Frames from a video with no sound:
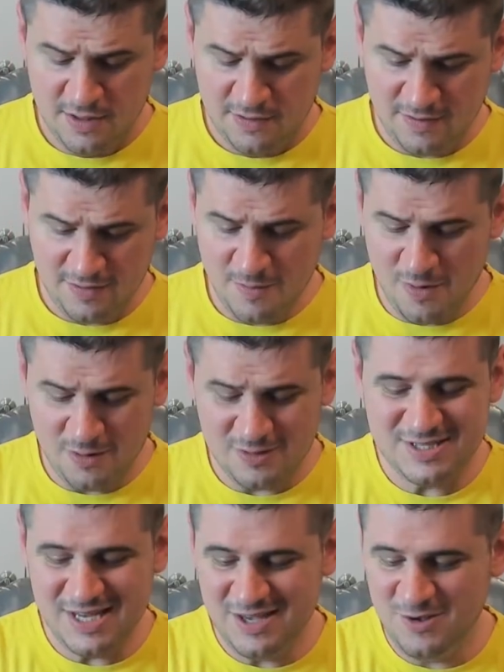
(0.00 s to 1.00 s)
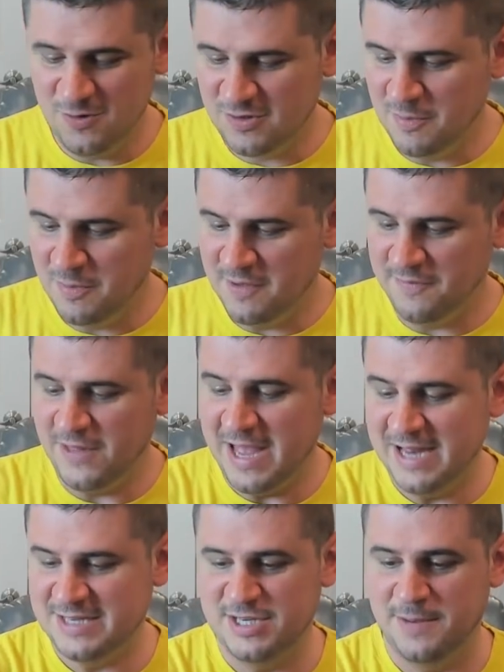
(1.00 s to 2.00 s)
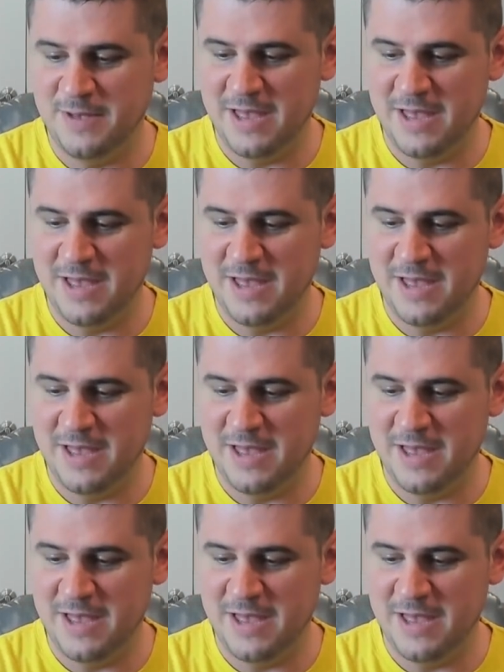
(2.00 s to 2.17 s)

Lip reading: The Moto Z used to be a flagship,